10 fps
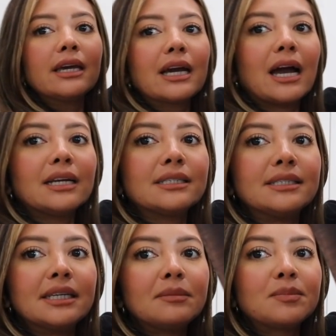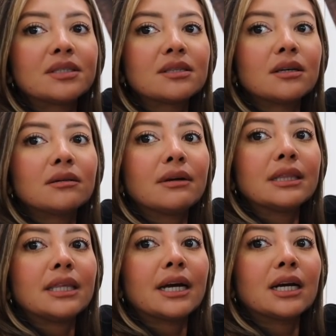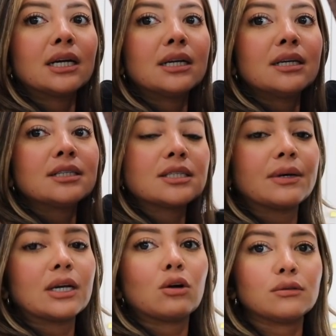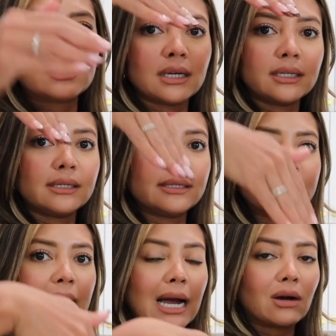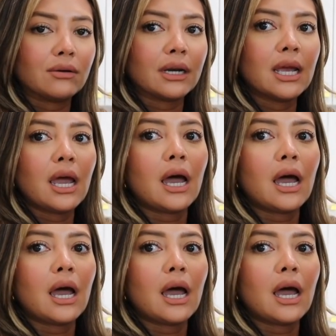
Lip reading: it kind of dips right there. So it goes down.